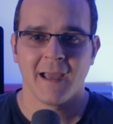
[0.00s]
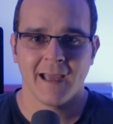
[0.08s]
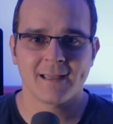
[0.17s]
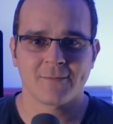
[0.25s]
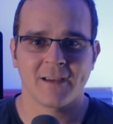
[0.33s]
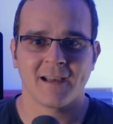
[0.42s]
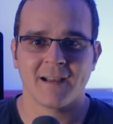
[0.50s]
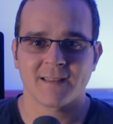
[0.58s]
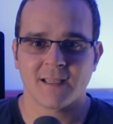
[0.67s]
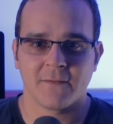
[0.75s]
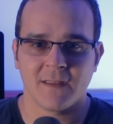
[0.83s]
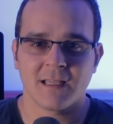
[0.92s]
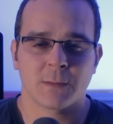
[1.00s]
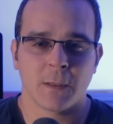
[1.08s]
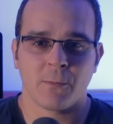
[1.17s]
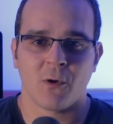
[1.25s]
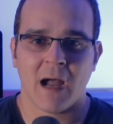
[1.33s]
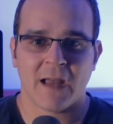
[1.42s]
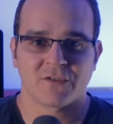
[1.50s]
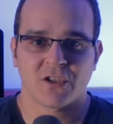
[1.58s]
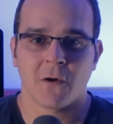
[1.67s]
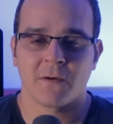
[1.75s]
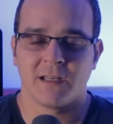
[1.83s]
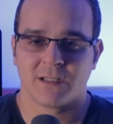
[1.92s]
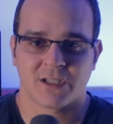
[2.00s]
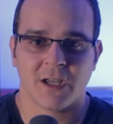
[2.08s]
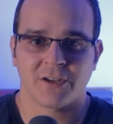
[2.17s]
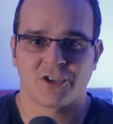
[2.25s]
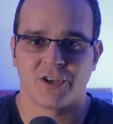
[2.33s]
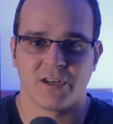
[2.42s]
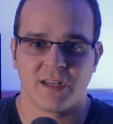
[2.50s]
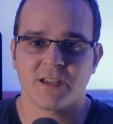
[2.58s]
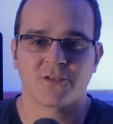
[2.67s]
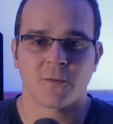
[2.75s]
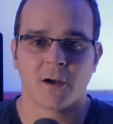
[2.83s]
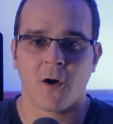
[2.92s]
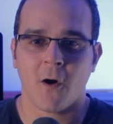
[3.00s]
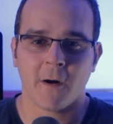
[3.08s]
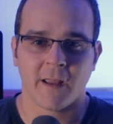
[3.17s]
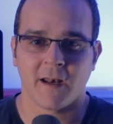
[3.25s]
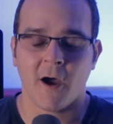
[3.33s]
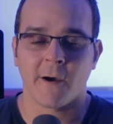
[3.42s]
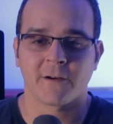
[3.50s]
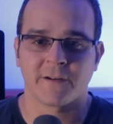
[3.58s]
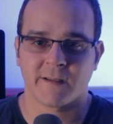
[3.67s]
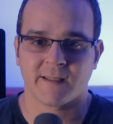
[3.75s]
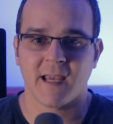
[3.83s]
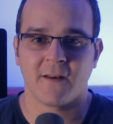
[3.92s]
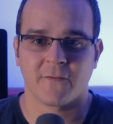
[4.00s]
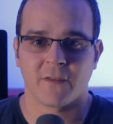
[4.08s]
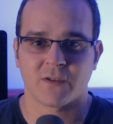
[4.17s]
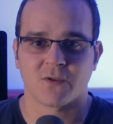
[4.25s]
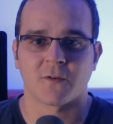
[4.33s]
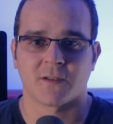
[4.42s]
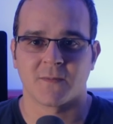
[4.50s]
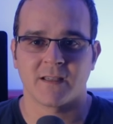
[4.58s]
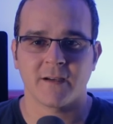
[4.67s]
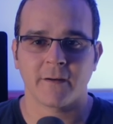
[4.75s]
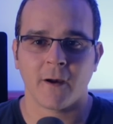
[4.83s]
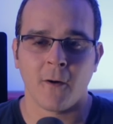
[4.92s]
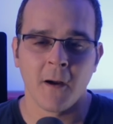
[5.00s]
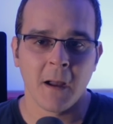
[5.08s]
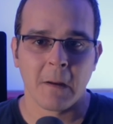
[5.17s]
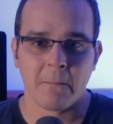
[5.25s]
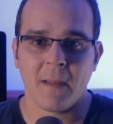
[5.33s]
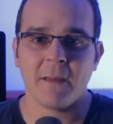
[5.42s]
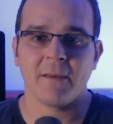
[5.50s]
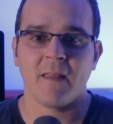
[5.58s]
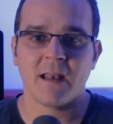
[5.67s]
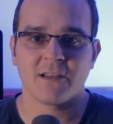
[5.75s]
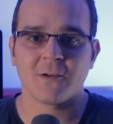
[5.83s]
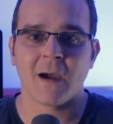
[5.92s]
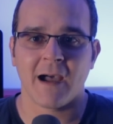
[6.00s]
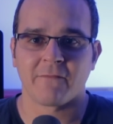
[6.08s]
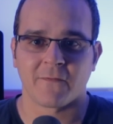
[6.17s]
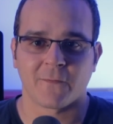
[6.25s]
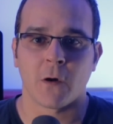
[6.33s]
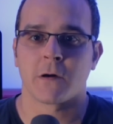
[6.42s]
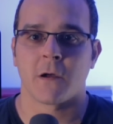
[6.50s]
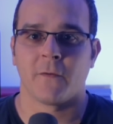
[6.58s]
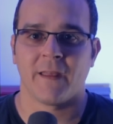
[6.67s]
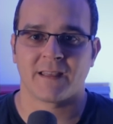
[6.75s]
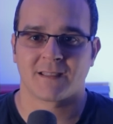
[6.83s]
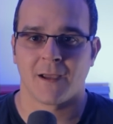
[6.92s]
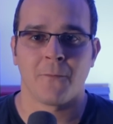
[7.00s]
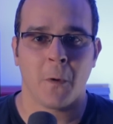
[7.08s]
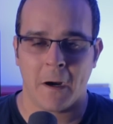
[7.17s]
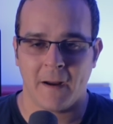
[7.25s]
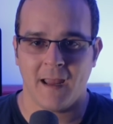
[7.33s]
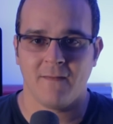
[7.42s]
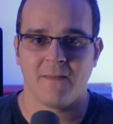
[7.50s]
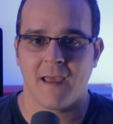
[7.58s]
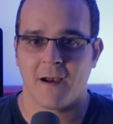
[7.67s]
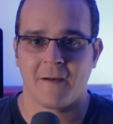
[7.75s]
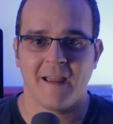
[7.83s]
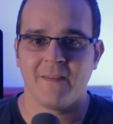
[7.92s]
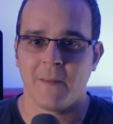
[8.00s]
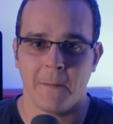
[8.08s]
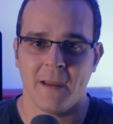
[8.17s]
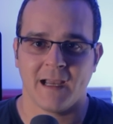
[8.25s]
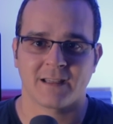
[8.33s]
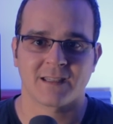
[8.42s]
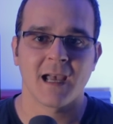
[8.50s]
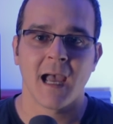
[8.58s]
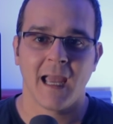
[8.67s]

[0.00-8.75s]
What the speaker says: is because these people have shown such disregard and utter disdain for the source material. Maybe they do have a Frodo that's somewhere in there in the mix